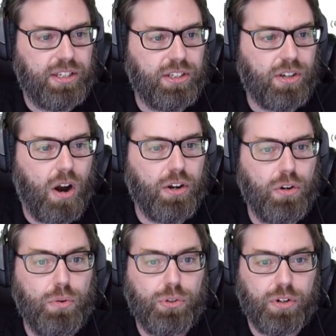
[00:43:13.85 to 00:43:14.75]
This is our
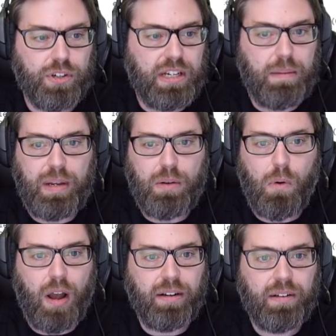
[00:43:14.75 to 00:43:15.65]
user DB
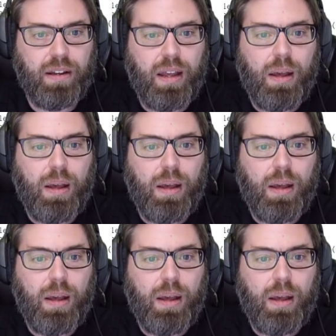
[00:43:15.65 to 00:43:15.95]
one.